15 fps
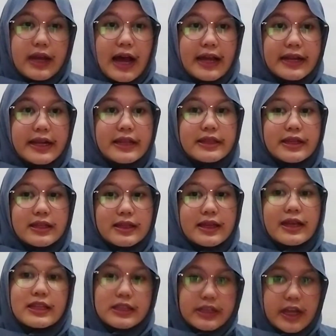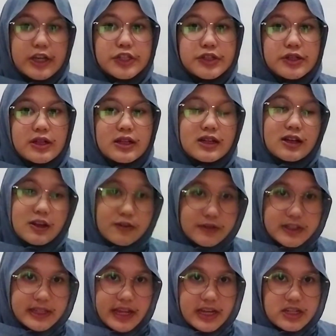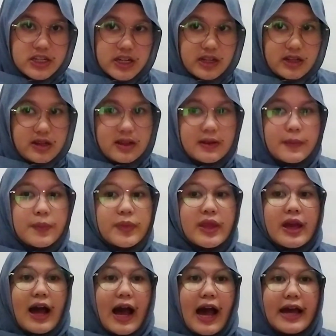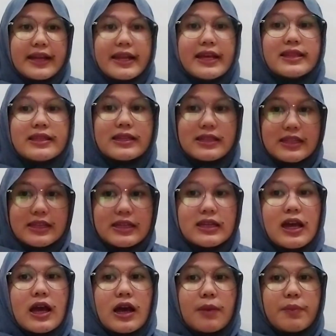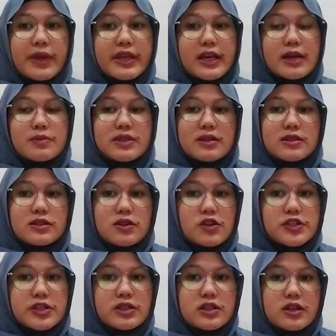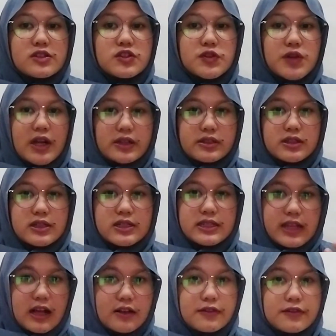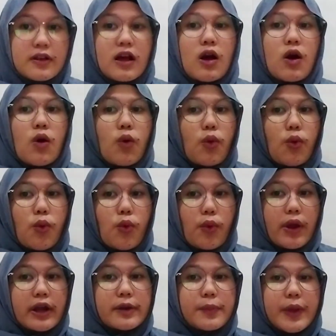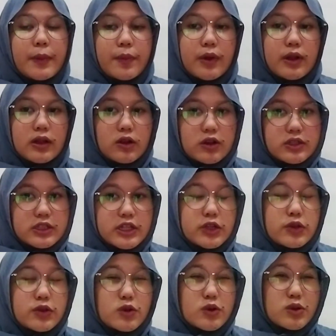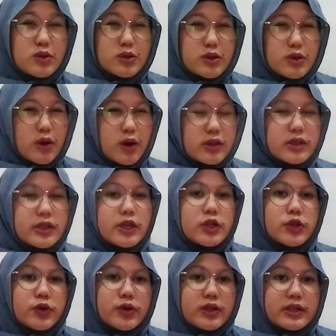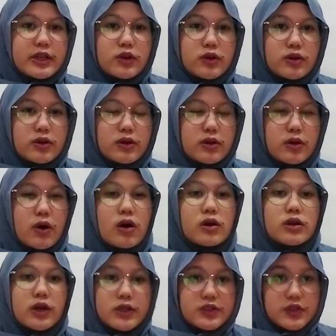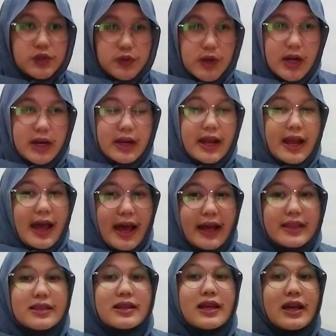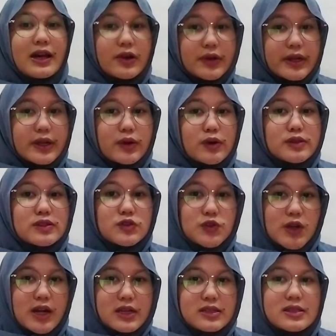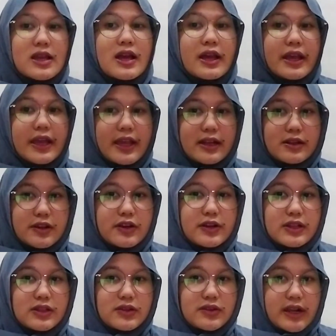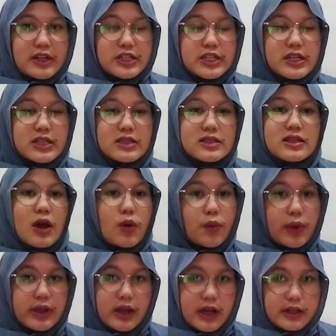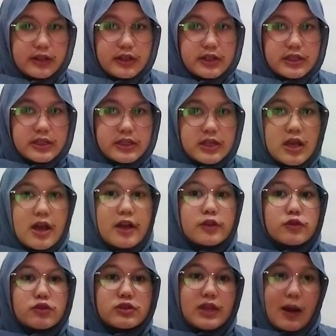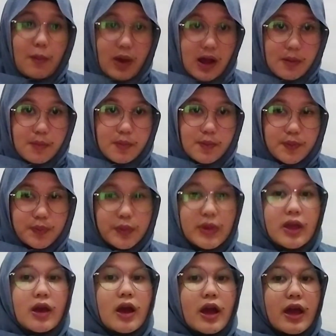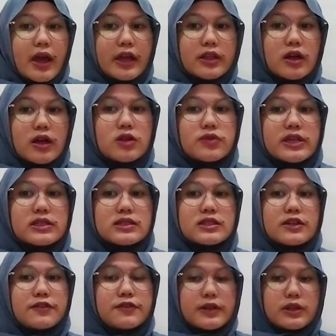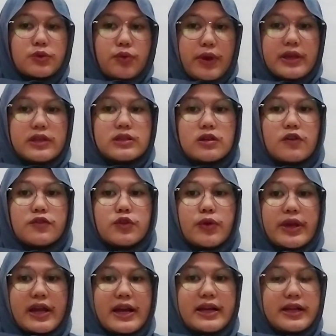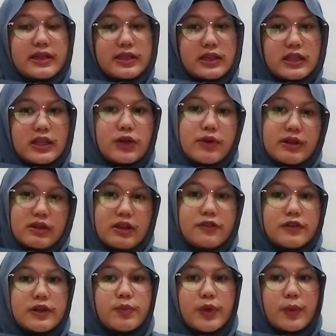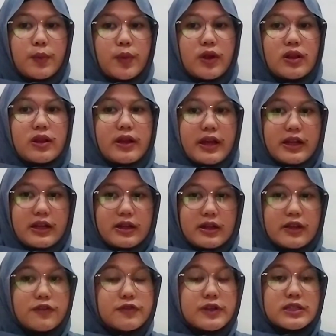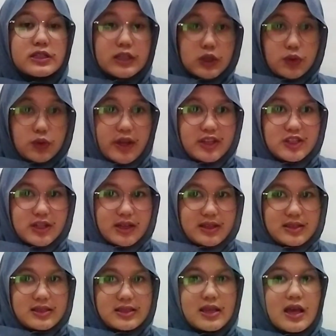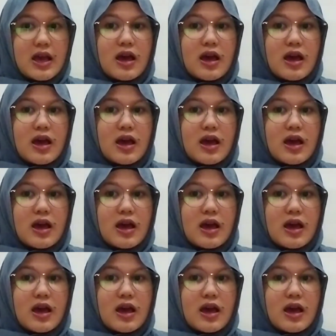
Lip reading: Identity in casual conversation. Identity becomes a social constructor self where people continually co-construct and reconstruct in their interactions with others. To sum up, it always different ways of doing identity with different people in different situations.